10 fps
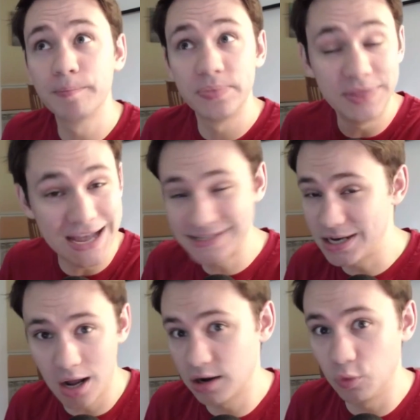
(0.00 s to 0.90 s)
that's
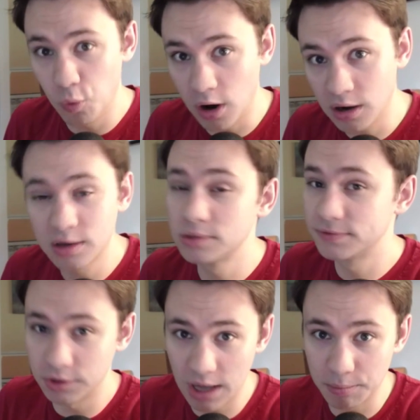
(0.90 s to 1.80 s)
not going to work
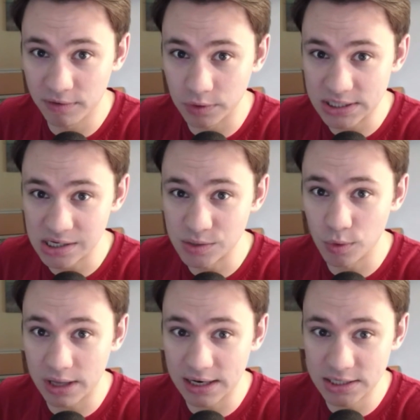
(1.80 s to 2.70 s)
for a number of reasons we'll
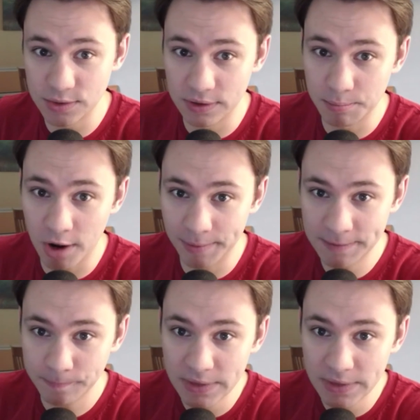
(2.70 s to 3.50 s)
get into in a moment.